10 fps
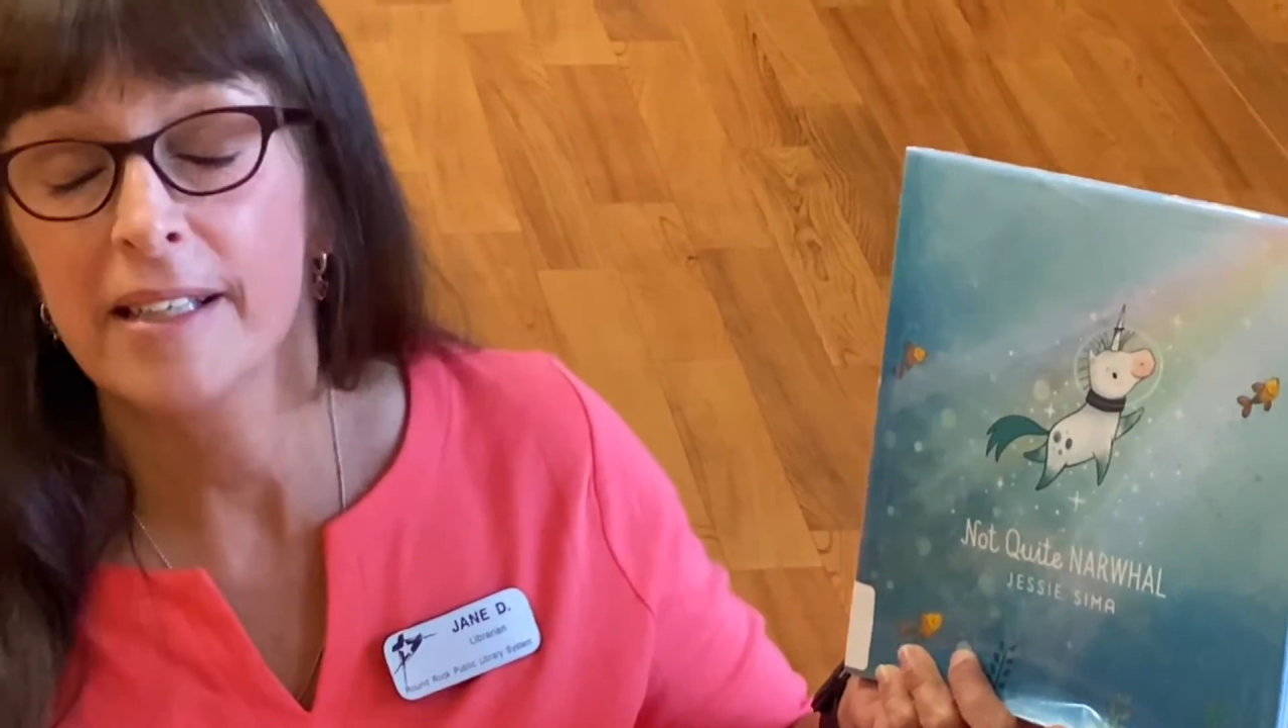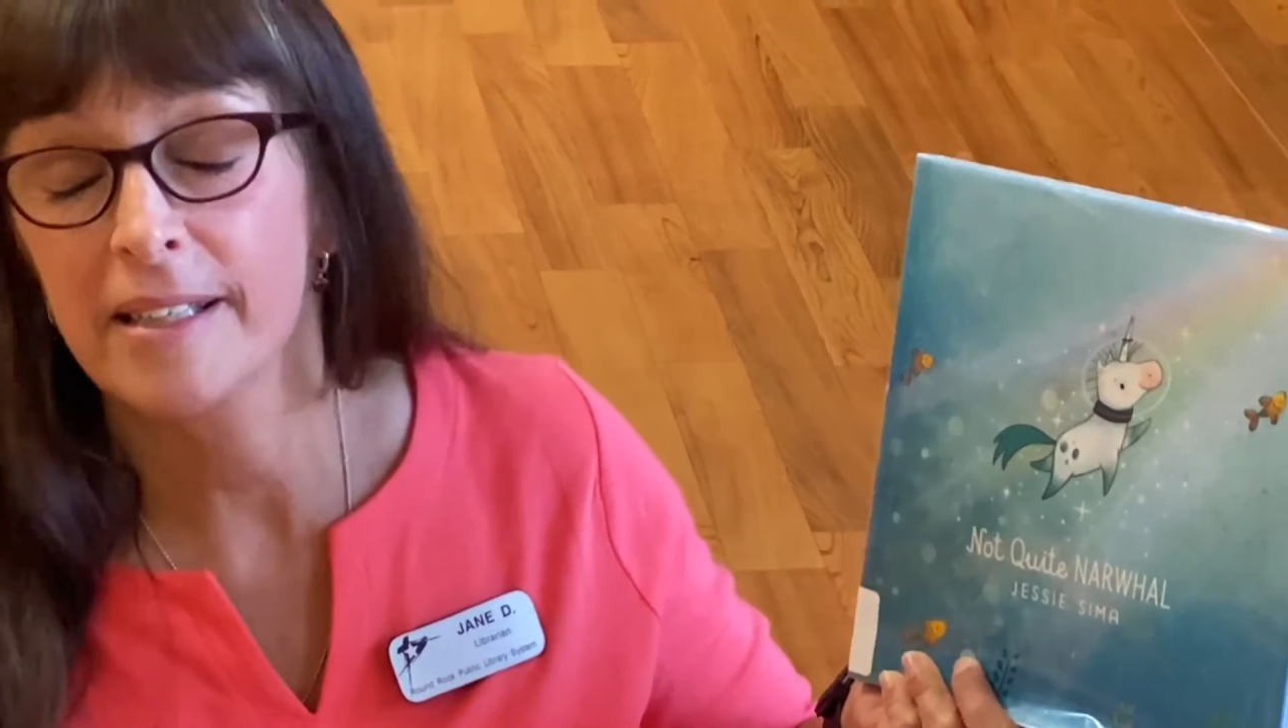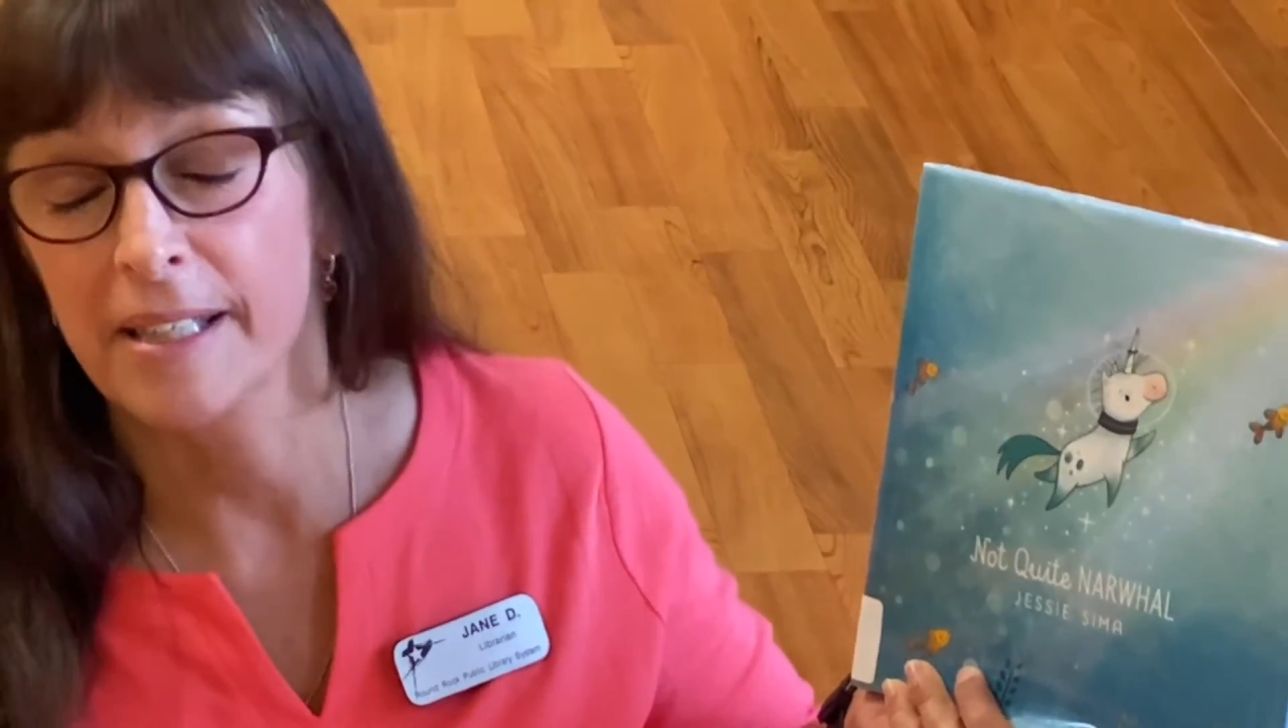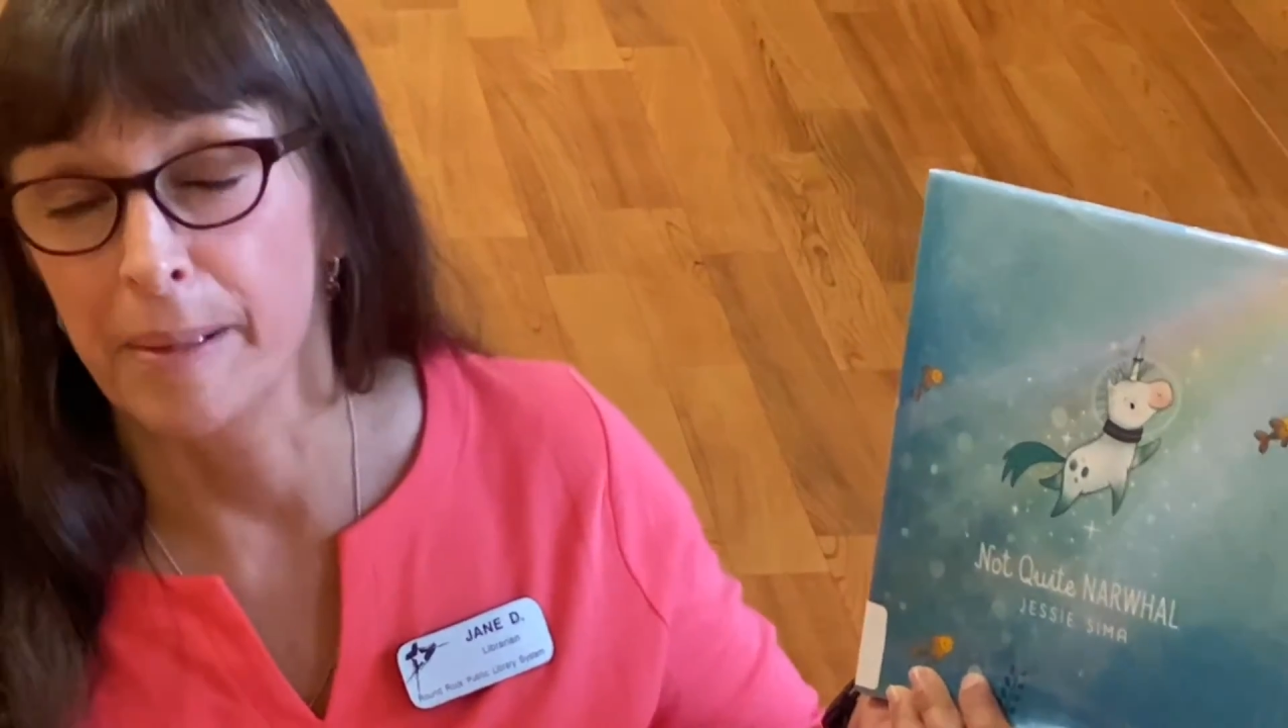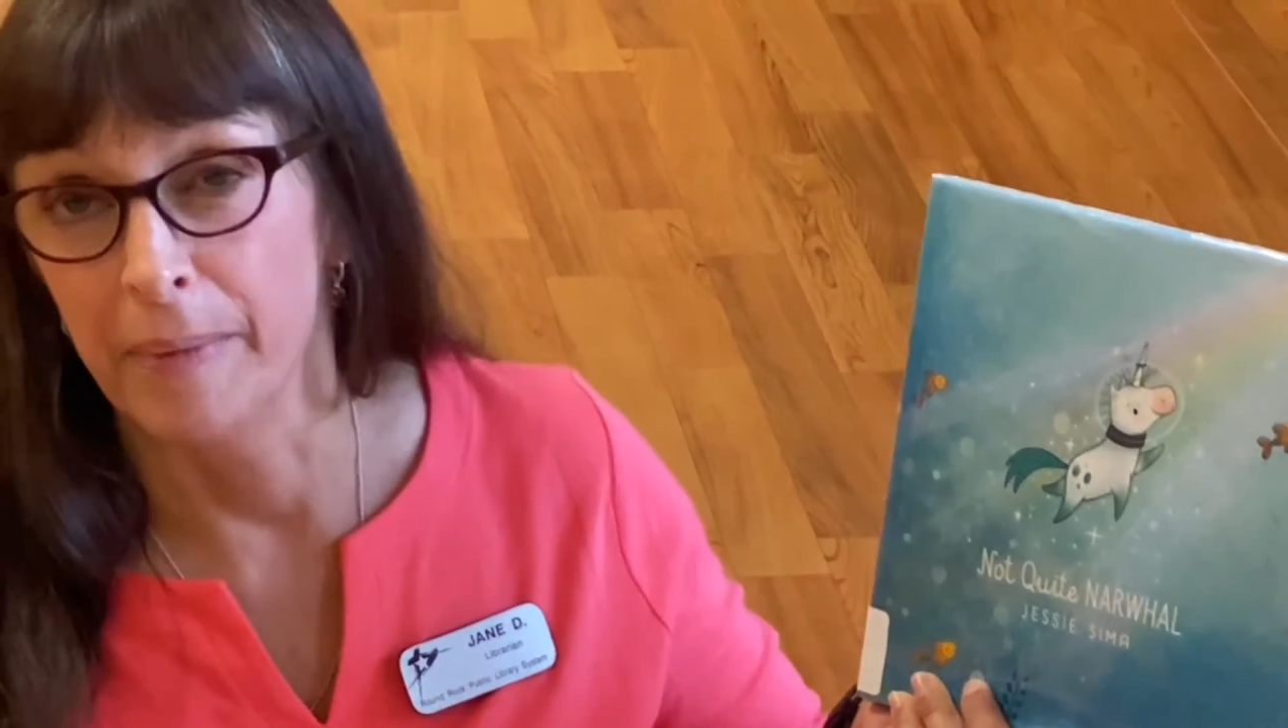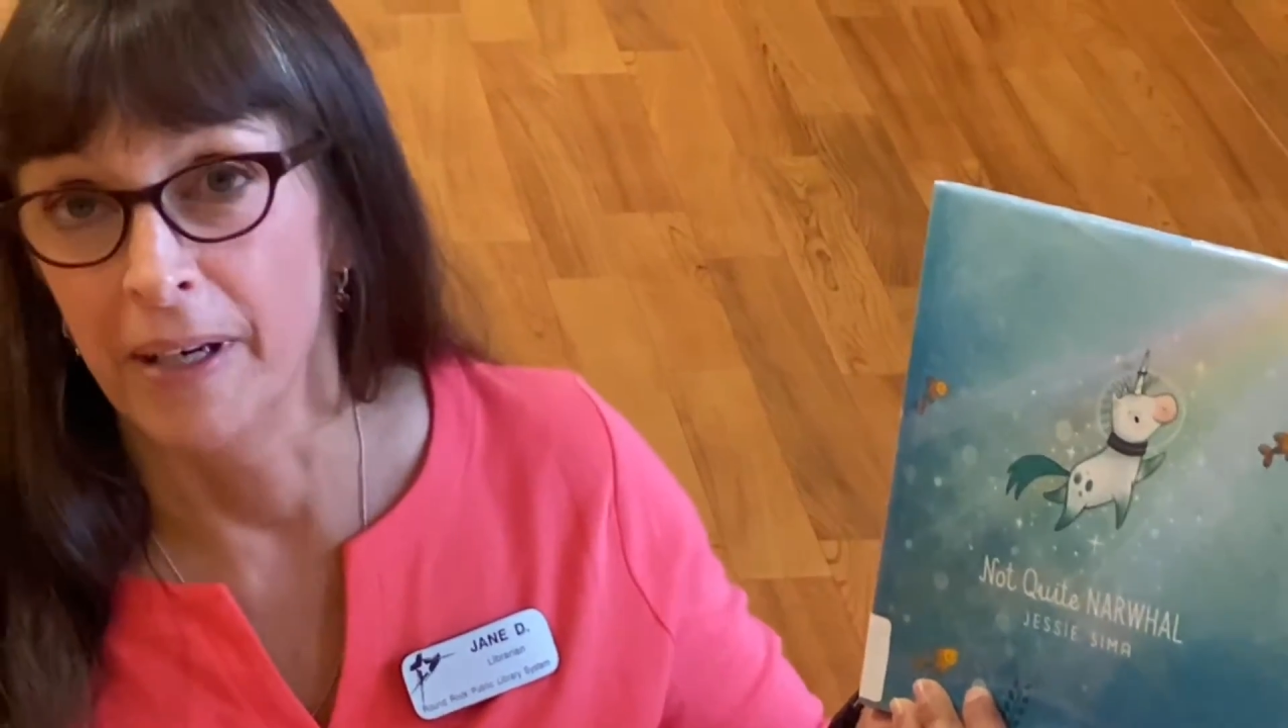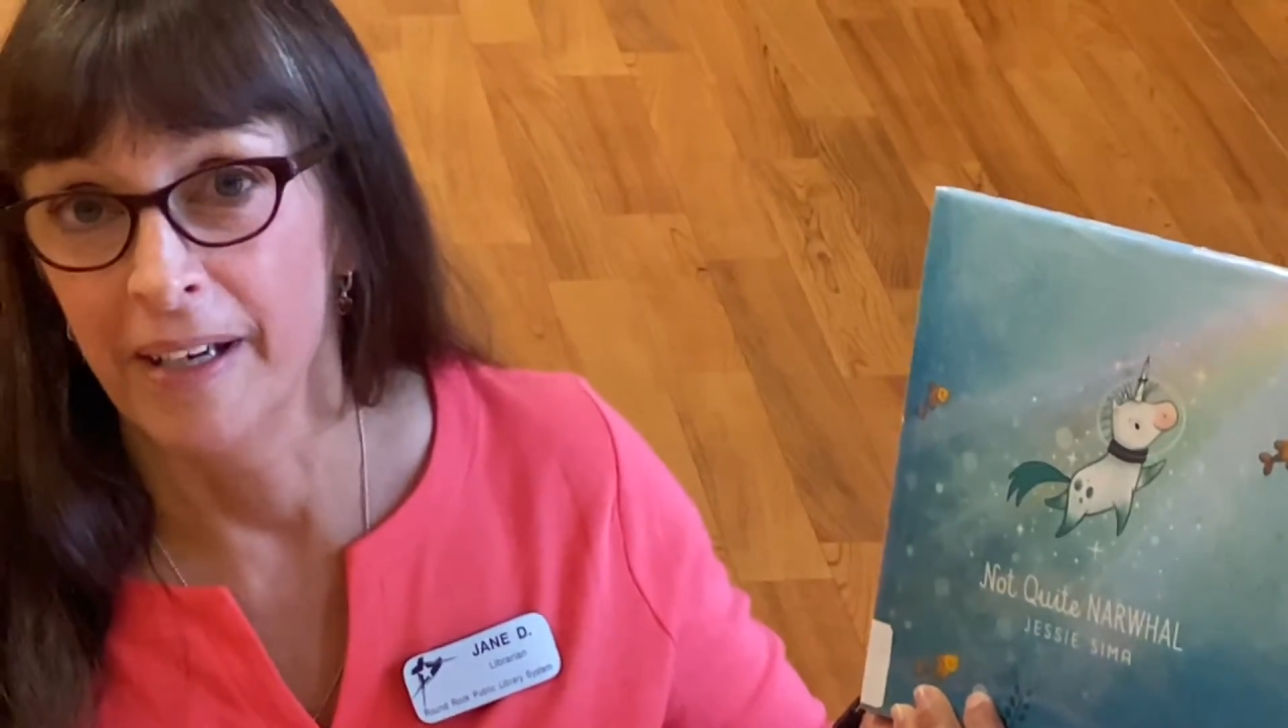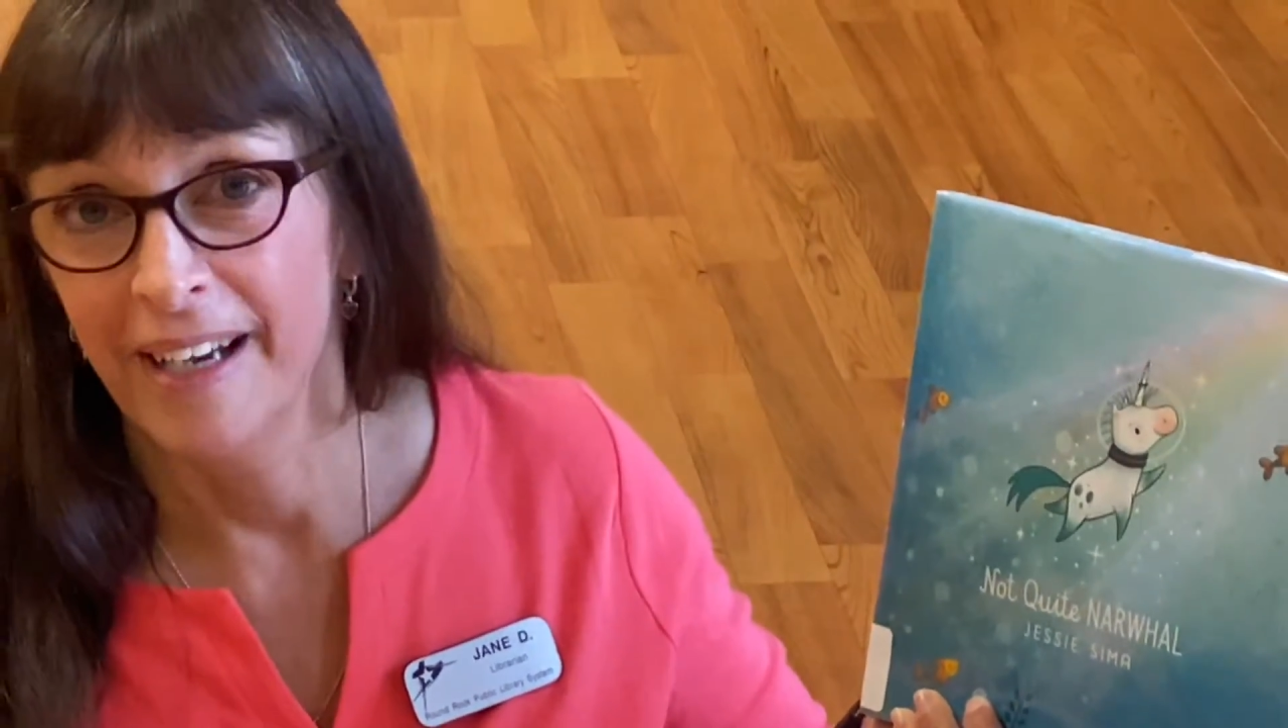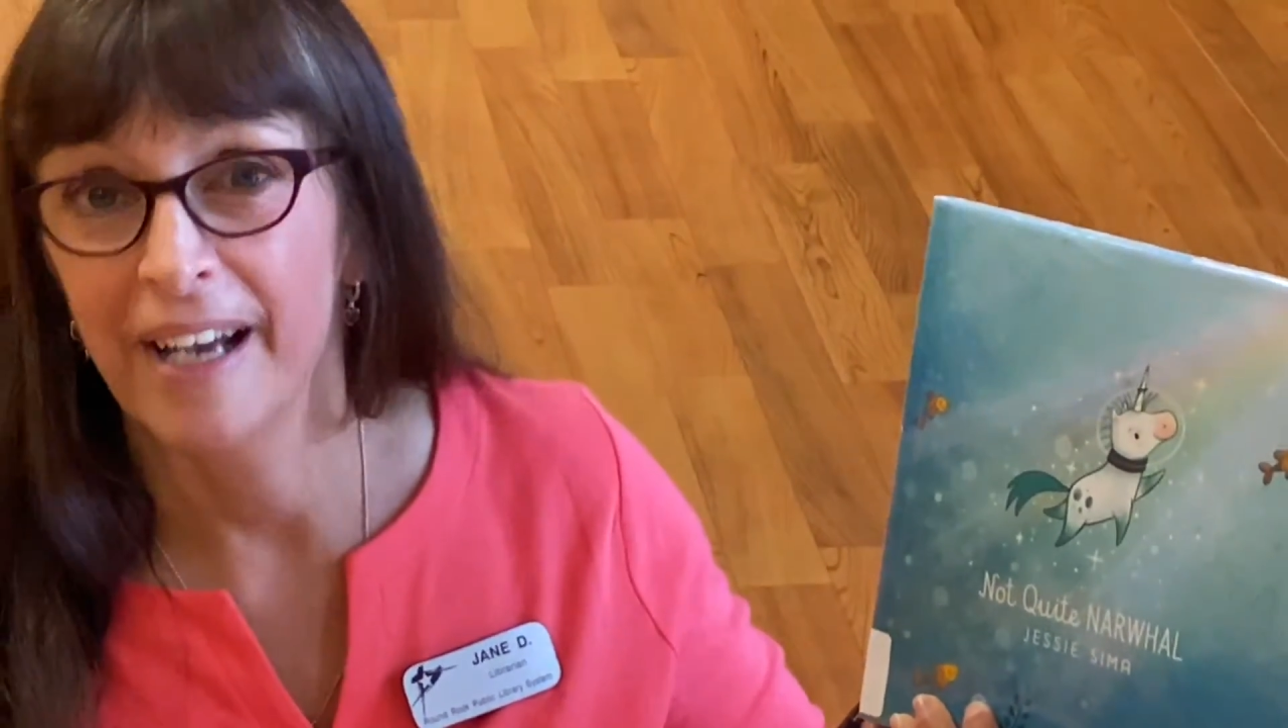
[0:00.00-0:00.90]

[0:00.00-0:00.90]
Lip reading: Sima,